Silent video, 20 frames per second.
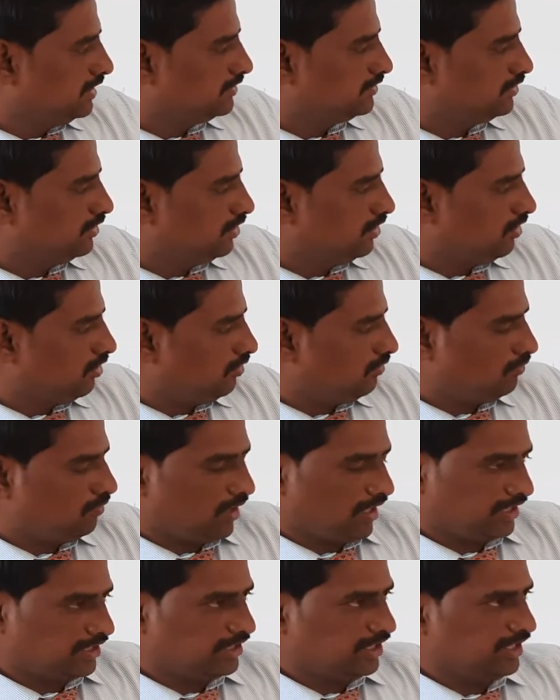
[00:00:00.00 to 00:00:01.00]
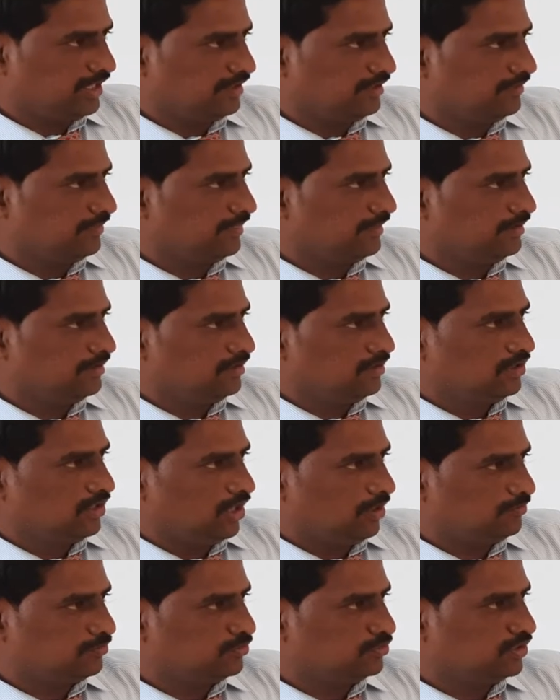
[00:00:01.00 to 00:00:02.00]
The water
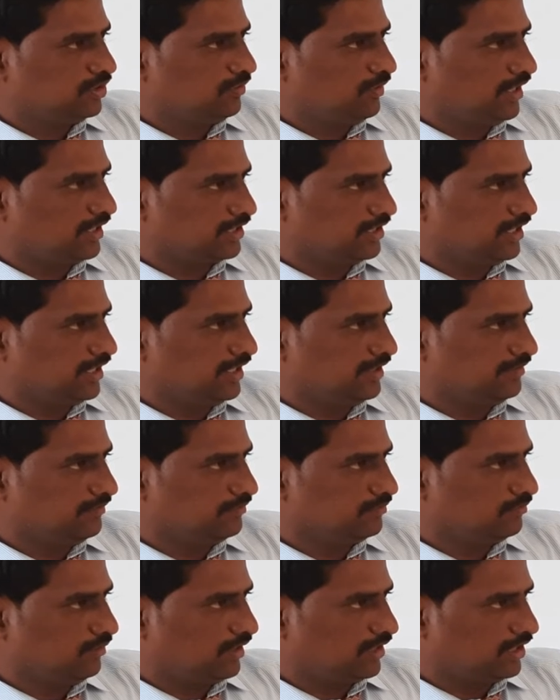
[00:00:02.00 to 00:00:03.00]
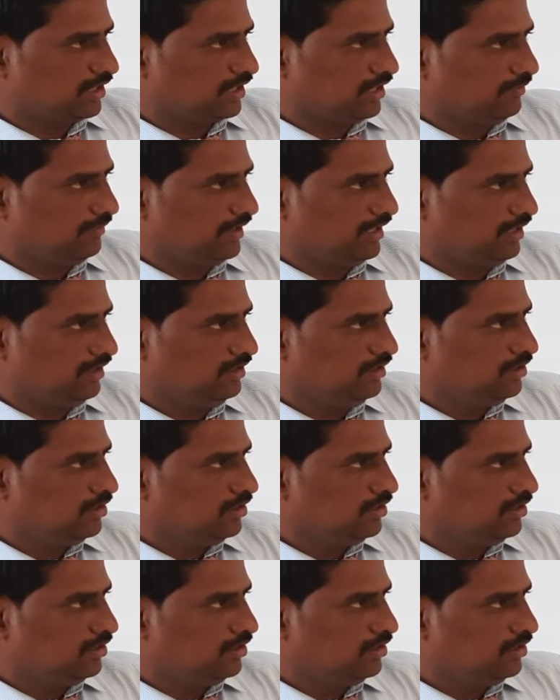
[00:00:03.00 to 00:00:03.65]
up to the water level,